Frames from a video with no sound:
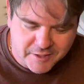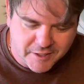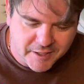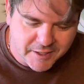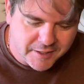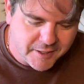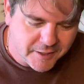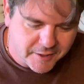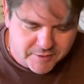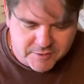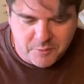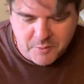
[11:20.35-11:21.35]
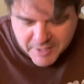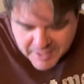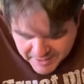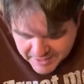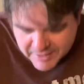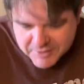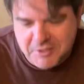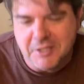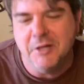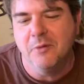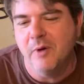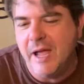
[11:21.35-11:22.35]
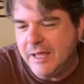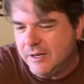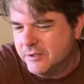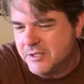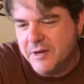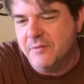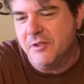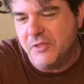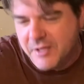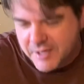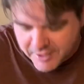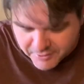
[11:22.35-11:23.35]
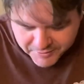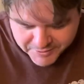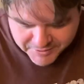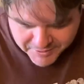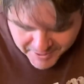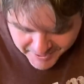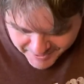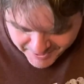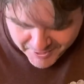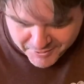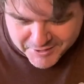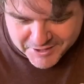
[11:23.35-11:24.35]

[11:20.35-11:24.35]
and so when he hits it, it rattles everything on the